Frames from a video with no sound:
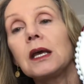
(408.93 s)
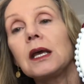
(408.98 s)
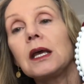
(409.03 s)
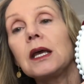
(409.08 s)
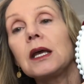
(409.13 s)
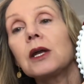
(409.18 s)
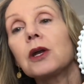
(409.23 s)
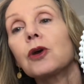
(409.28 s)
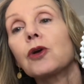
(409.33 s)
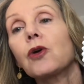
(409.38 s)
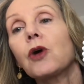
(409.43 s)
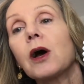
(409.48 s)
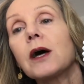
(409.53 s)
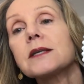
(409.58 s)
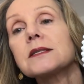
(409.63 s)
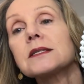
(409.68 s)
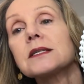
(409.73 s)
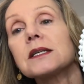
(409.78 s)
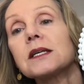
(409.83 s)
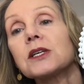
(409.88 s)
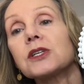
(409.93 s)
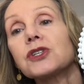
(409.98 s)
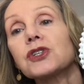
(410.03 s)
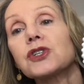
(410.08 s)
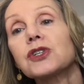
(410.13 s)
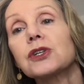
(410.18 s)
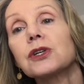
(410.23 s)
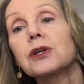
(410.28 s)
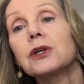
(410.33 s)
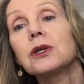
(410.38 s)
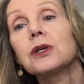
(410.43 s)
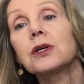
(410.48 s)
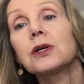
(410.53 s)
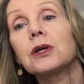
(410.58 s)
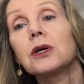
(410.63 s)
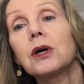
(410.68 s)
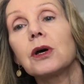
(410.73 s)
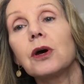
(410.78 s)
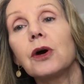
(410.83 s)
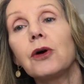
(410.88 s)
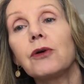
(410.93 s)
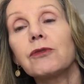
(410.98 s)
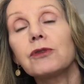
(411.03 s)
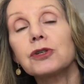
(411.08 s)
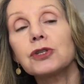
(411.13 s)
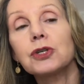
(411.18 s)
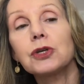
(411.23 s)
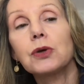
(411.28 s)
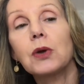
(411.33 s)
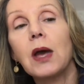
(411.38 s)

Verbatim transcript: in a cross stitch over two.